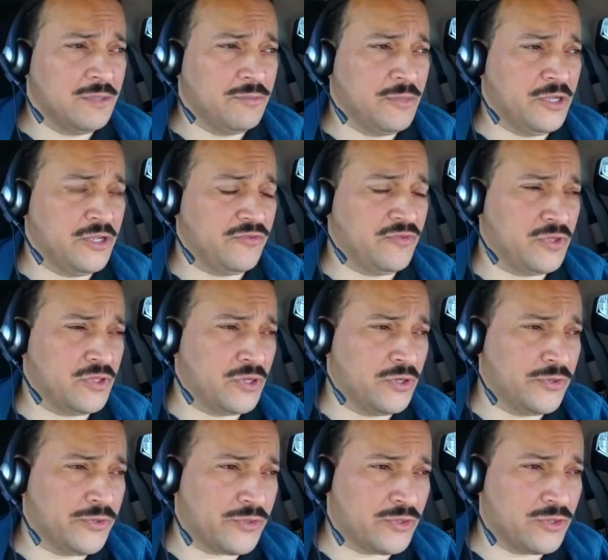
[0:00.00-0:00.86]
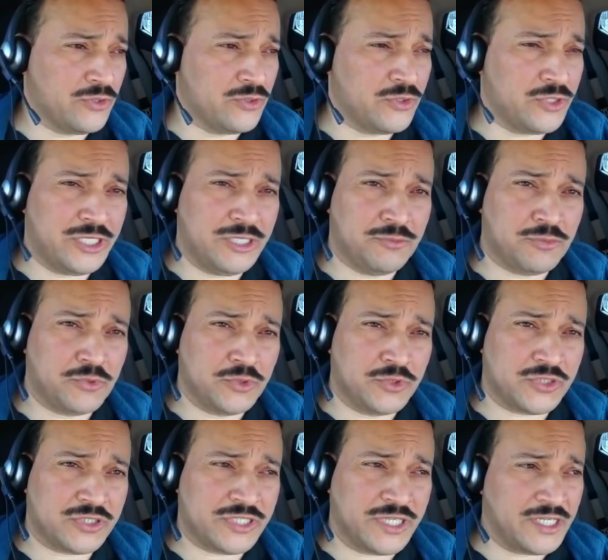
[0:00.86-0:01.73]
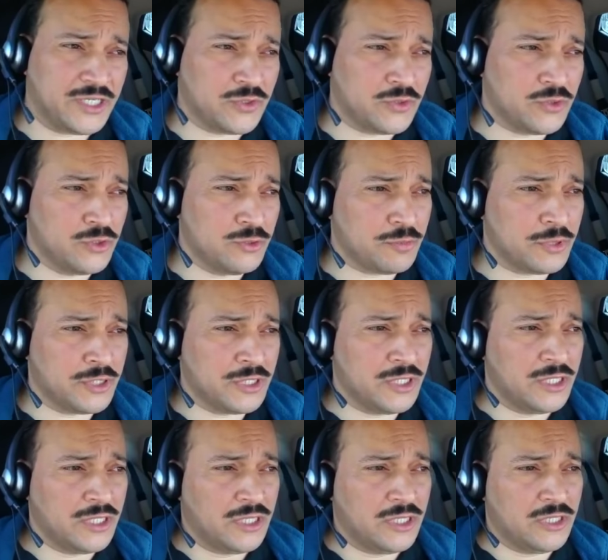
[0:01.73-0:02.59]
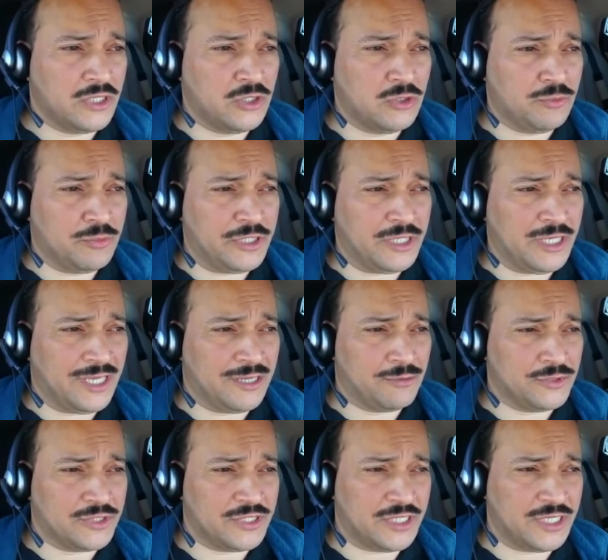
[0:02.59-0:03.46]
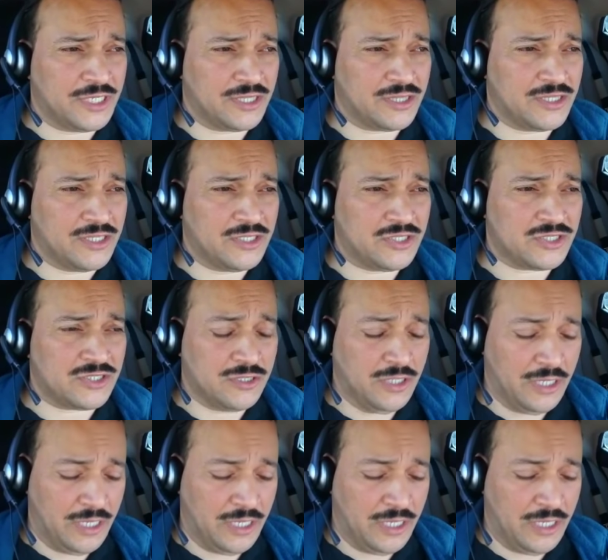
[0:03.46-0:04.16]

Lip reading: But if you go through Hebrew Study Group, you'll be able to get these